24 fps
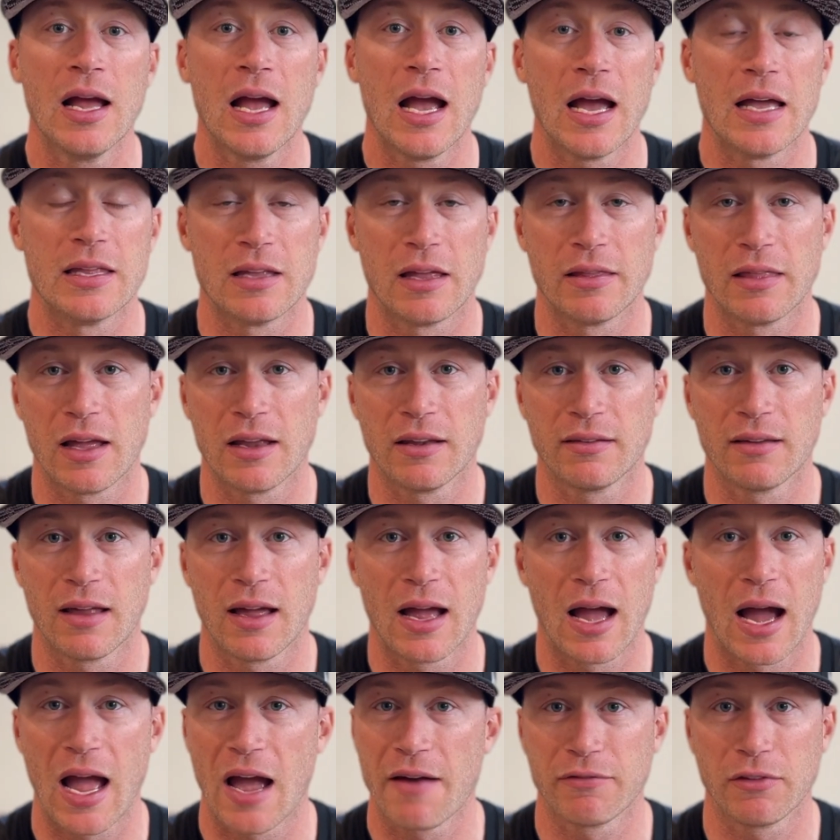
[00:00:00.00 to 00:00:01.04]
And then they say,
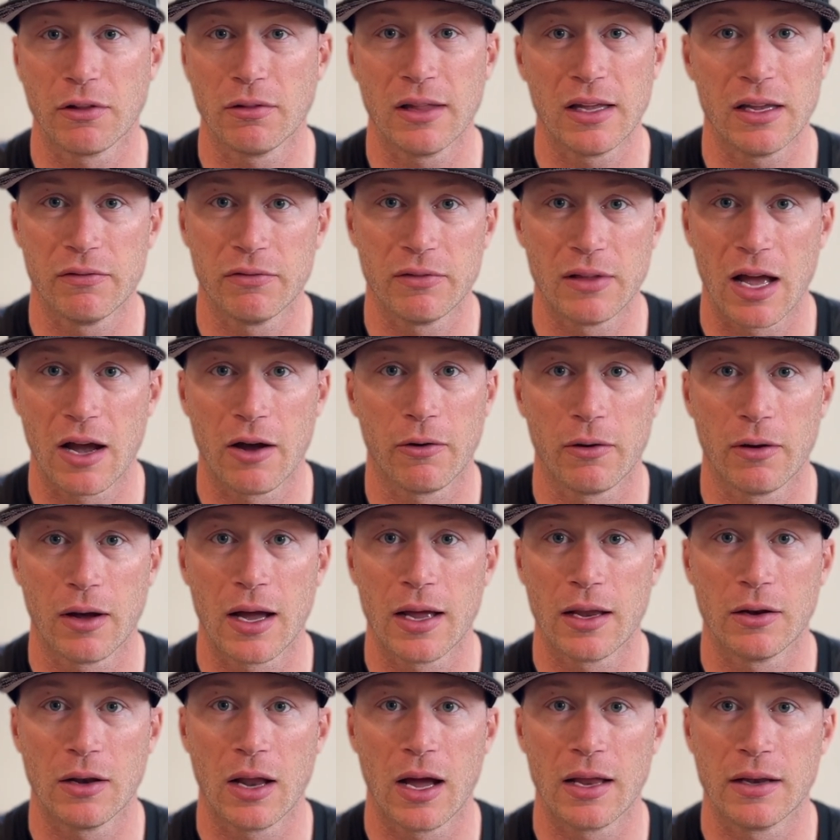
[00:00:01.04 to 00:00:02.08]
I have to leave now.
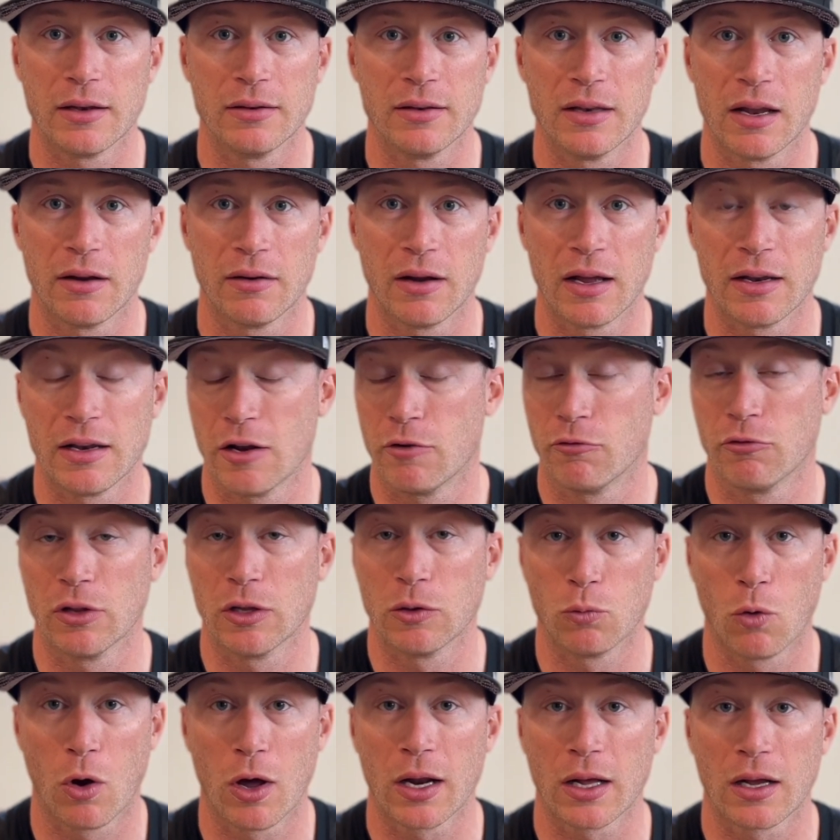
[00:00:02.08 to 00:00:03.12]
I didn't
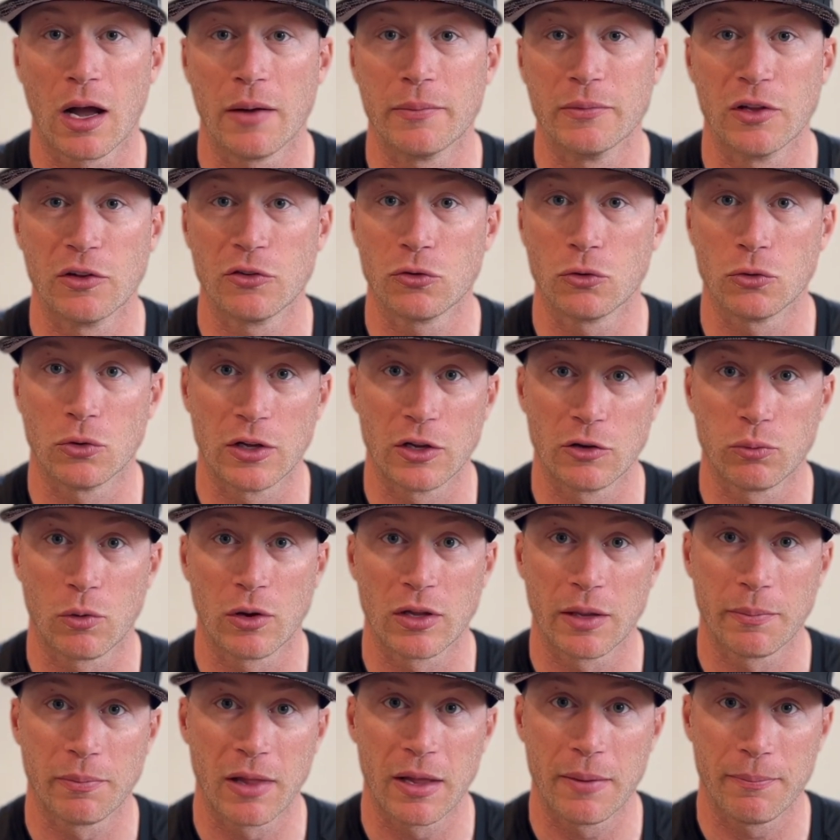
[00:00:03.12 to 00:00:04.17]
really want to come to this school. I just
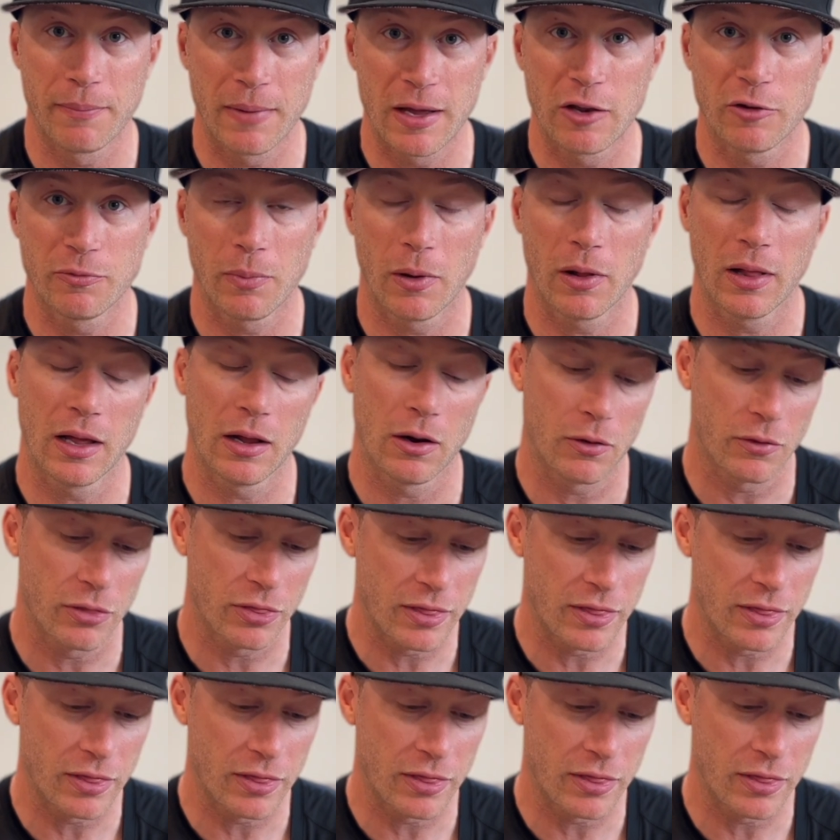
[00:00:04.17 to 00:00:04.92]
wanted to play baseball here.